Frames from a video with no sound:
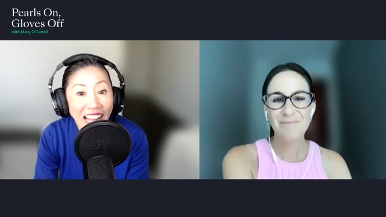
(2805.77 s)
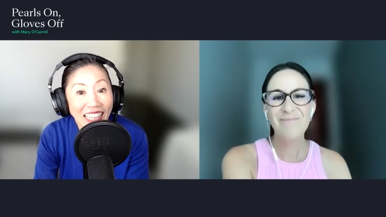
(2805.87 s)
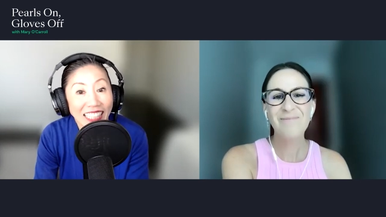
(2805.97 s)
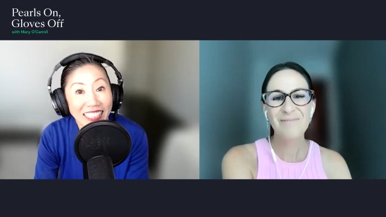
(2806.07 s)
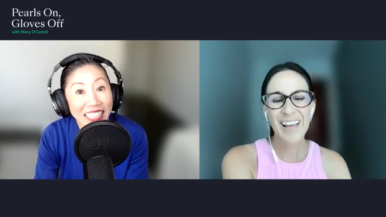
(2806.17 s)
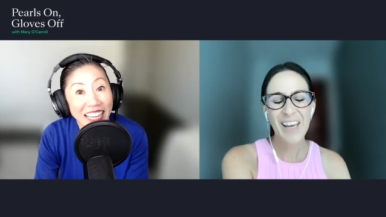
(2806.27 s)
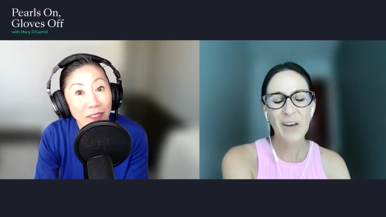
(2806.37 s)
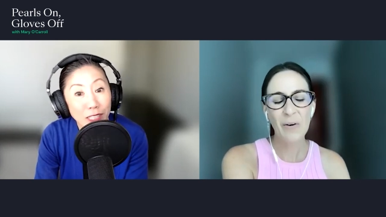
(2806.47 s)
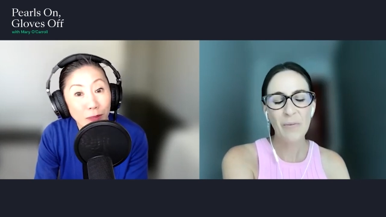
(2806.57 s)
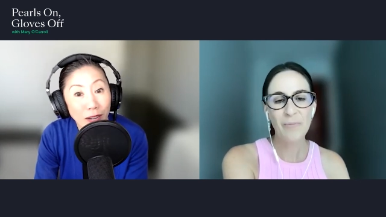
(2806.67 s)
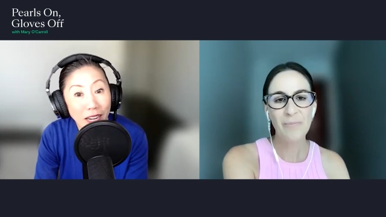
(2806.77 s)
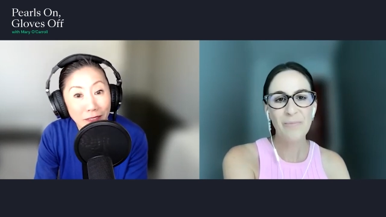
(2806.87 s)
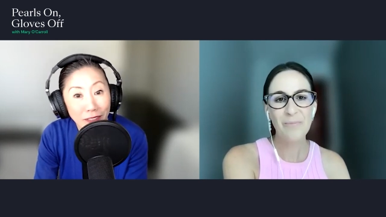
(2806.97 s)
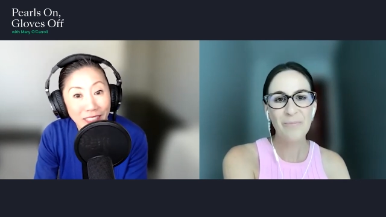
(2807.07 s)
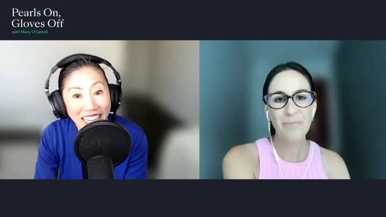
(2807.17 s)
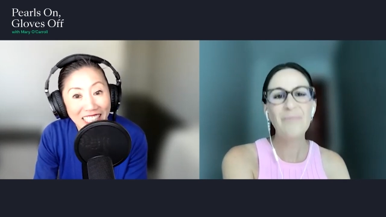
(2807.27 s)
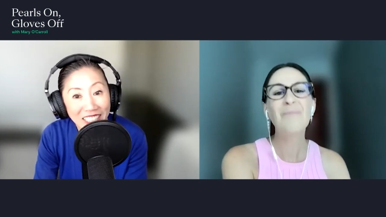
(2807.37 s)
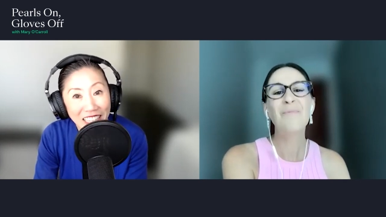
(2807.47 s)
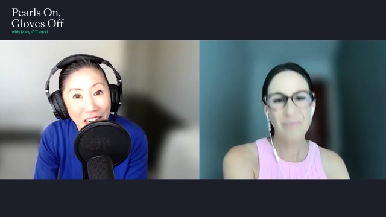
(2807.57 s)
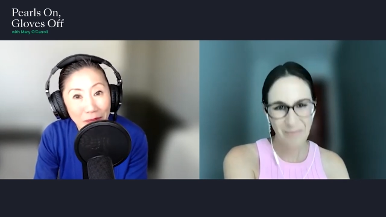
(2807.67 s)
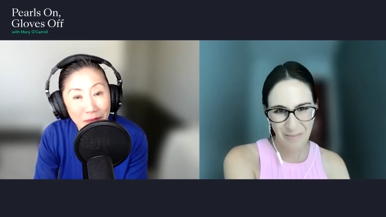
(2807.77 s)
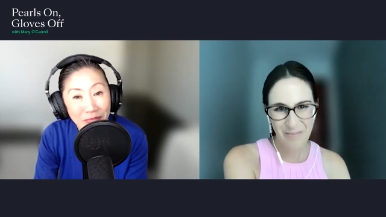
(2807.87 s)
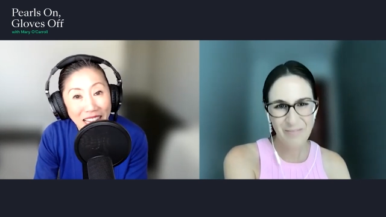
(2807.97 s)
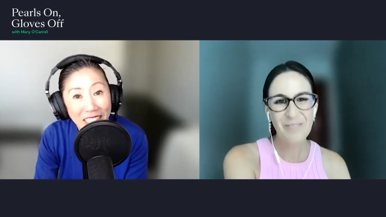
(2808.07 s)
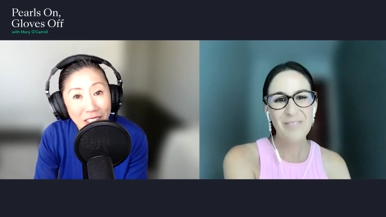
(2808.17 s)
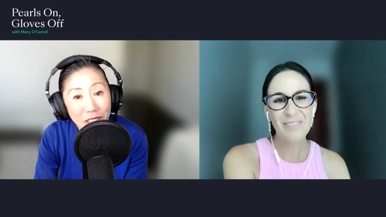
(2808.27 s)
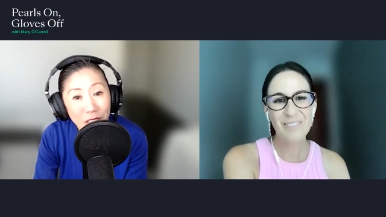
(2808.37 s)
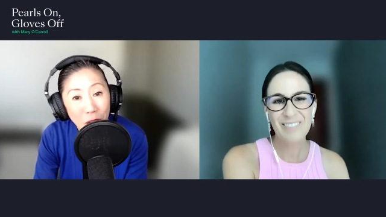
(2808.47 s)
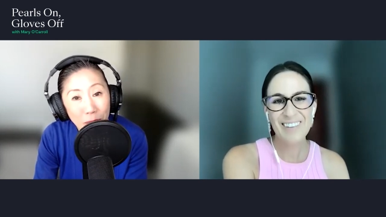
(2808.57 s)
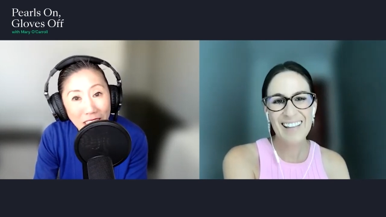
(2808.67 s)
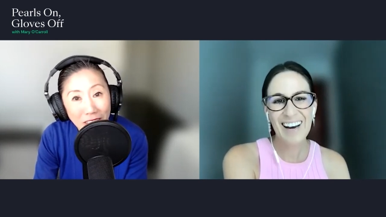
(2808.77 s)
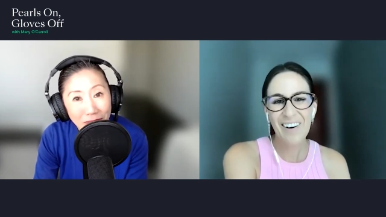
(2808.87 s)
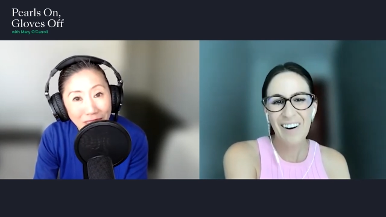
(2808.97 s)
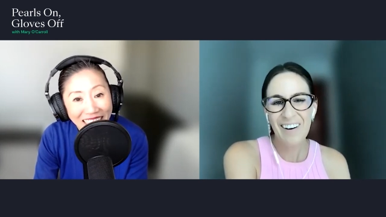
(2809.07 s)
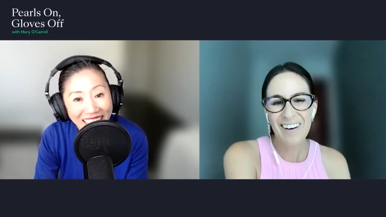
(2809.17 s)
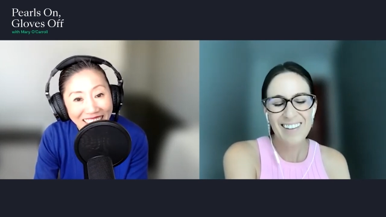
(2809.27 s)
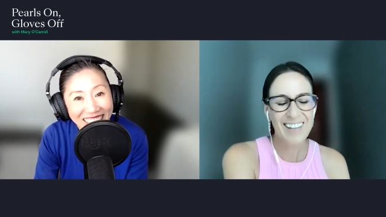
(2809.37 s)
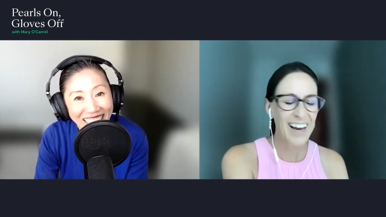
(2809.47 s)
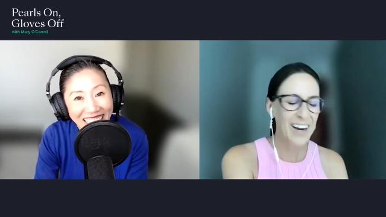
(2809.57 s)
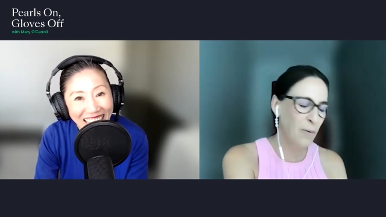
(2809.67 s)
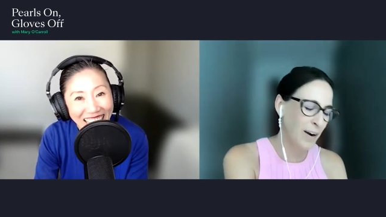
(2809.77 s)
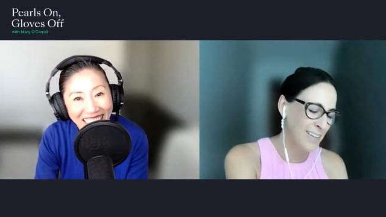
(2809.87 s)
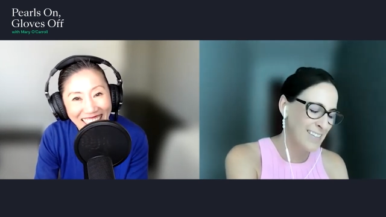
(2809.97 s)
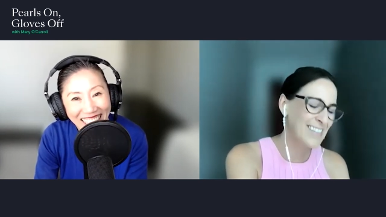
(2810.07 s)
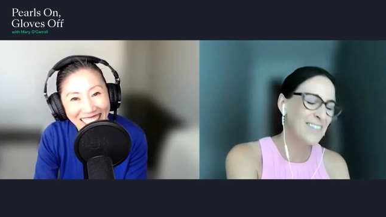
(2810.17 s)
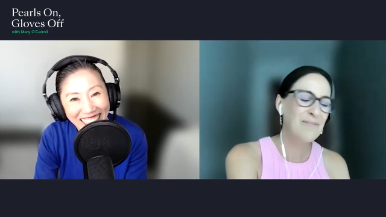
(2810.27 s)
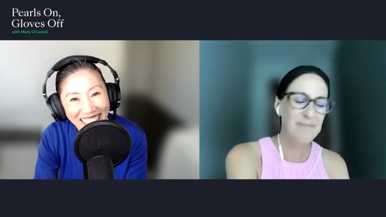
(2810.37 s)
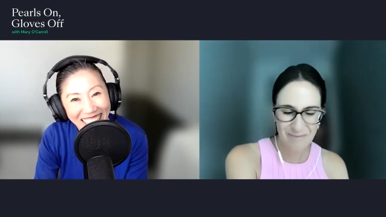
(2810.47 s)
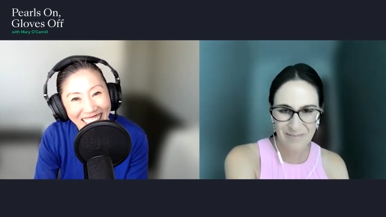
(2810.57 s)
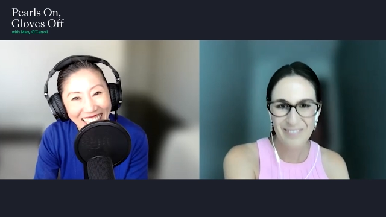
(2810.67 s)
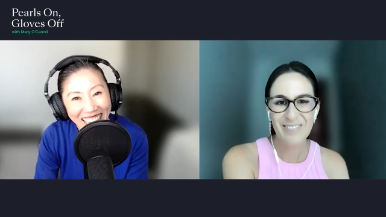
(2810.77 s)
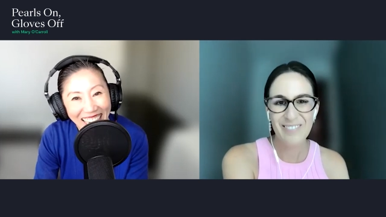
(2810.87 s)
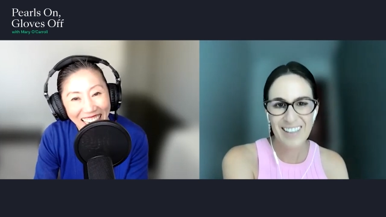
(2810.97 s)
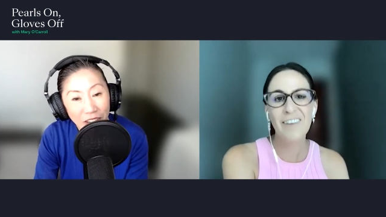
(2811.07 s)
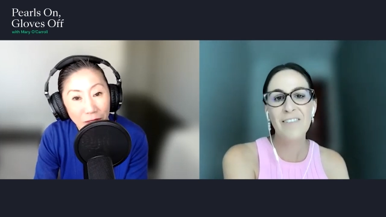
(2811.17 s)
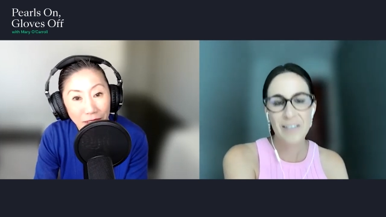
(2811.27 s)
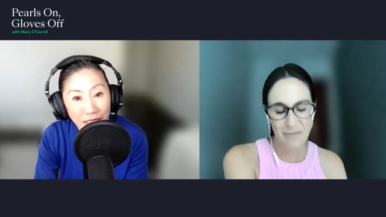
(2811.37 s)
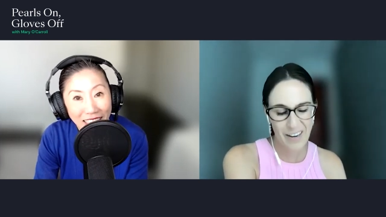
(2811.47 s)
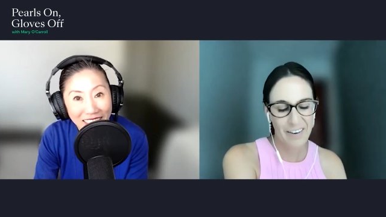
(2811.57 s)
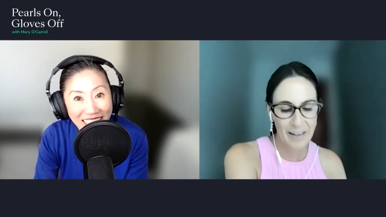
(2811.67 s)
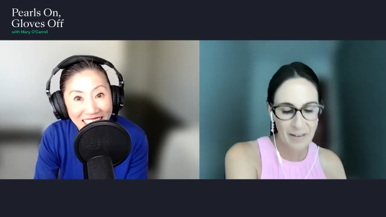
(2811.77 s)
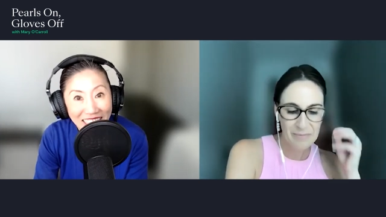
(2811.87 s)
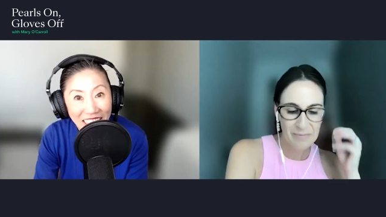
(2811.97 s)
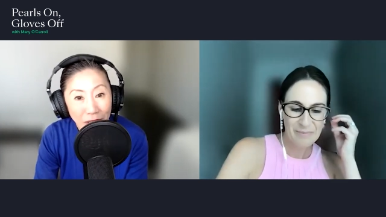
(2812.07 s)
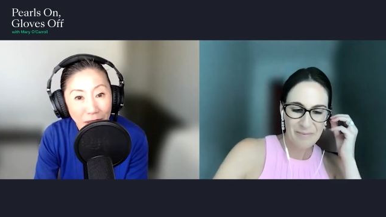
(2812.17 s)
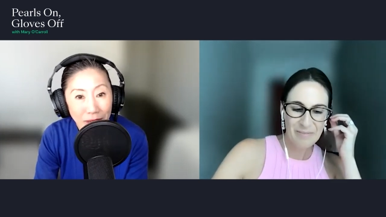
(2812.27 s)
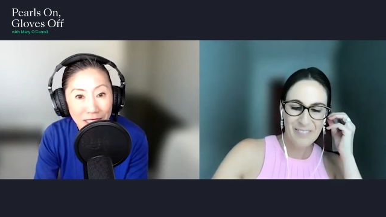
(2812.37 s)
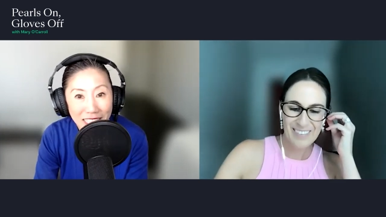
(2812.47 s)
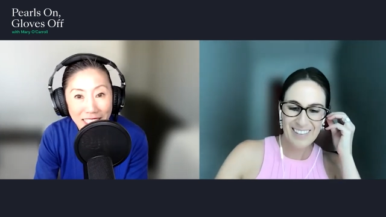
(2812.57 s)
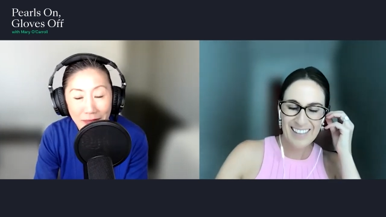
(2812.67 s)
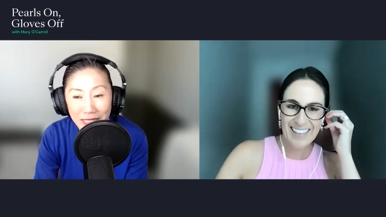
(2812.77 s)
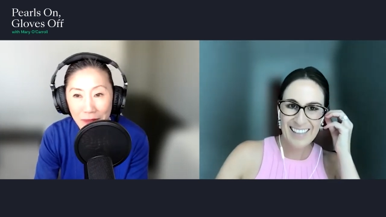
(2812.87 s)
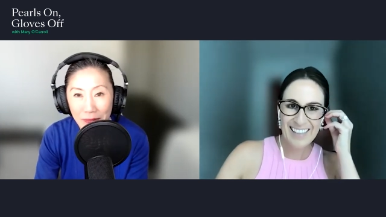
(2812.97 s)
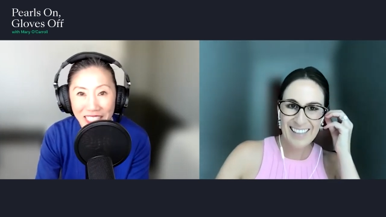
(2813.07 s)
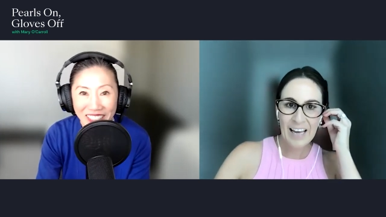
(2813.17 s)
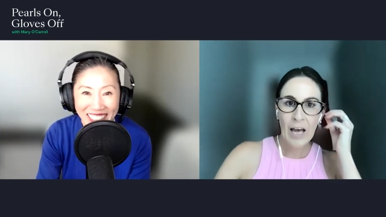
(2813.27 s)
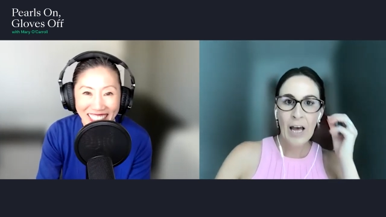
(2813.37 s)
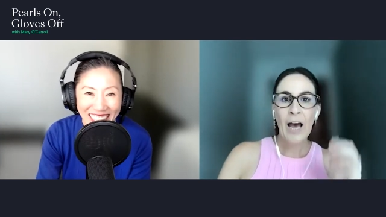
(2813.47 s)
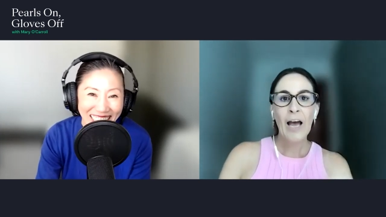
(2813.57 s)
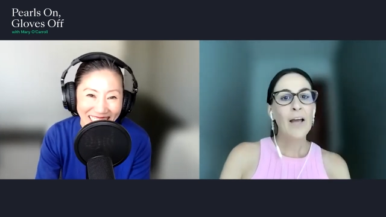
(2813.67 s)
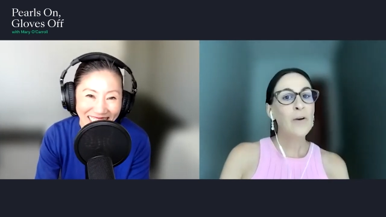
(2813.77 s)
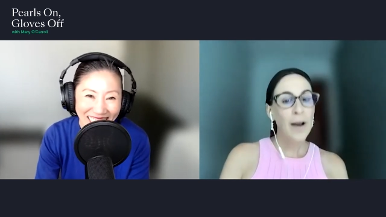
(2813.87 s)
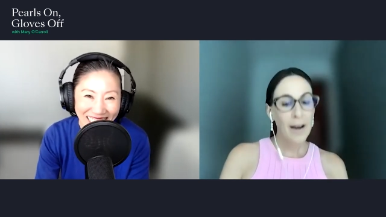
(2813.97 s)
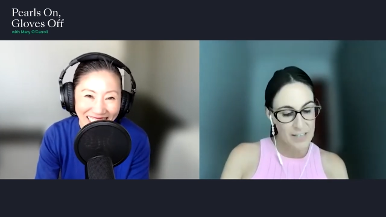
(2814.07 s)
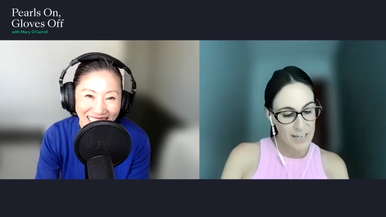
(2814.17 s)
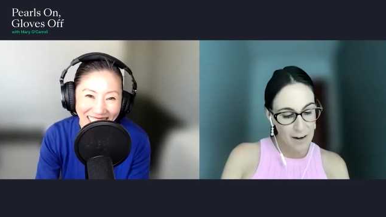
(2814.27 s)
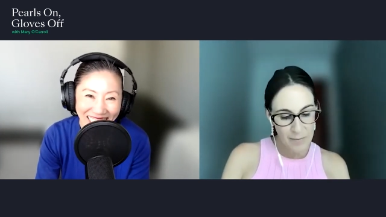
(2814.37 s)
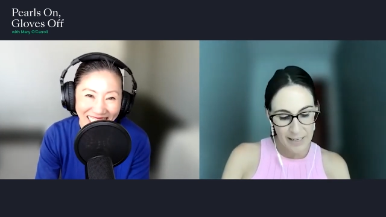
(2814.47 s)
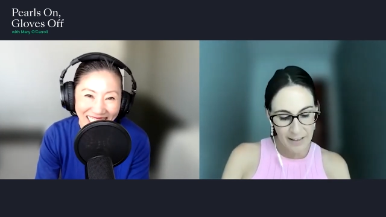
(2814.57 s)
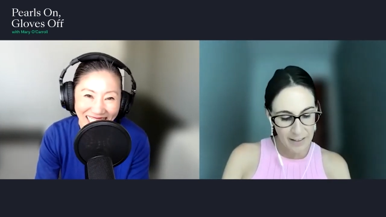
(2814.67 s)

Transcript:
Speaker 1: Listen, it was wonderful catching up. Thank you so much
Speaker 2: for being oh, here today. Likewise. And Loved hopefully it, I'll get to see you in person sometime soon. You have to come down